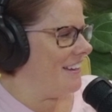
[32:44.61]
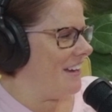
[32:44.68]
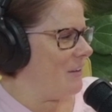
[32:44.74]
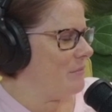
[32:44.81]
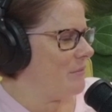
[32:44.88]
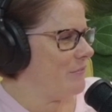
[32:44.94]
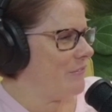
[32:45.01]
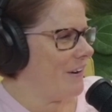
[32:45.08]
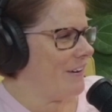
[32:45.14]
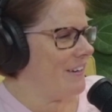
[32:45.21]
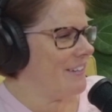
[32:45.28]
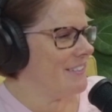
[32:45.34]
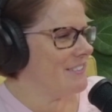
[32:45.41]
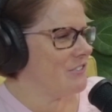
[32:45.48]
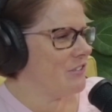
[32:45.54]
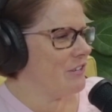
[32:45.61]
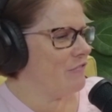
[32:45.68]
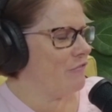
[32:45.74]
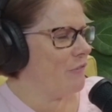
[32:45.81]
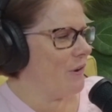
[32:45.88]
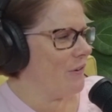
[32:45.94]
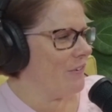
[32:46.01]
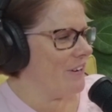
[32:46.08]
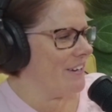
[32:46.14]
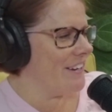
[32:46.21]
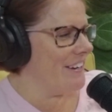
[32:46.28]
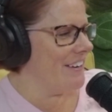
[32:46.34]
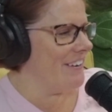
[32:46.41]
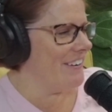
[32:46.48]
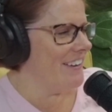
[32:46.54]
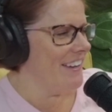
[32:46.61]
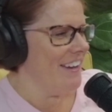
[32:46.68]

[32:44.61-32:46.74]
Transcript: I'll be very straightforward and